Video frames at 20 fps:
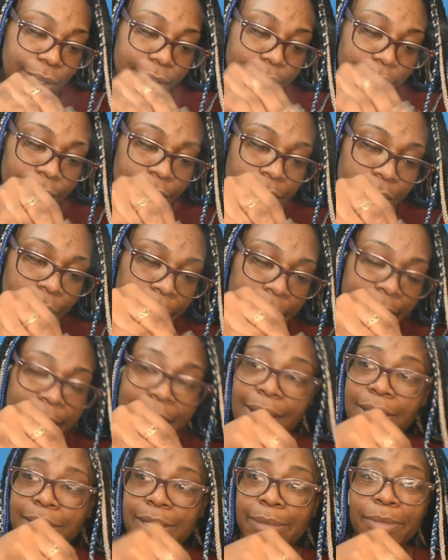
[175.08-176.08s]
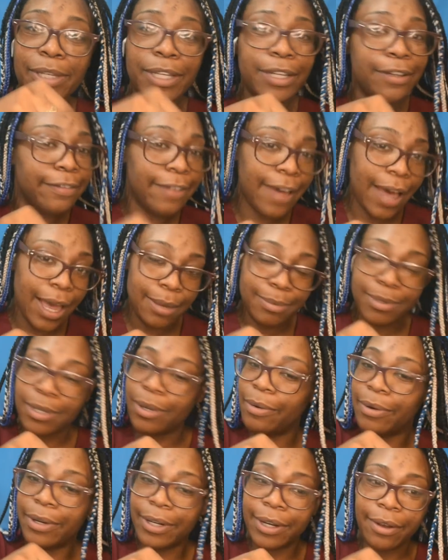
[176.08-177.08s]
you know, we got some good vibes
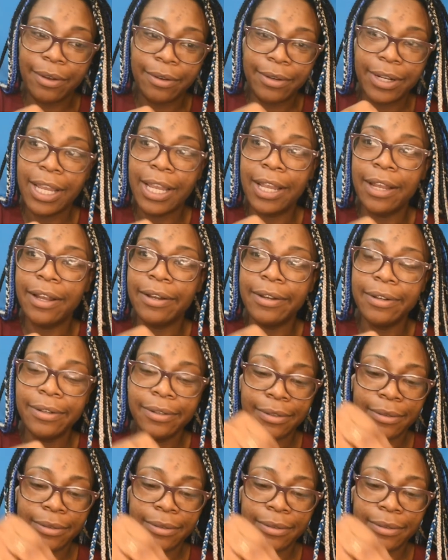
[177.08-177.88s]
going on here.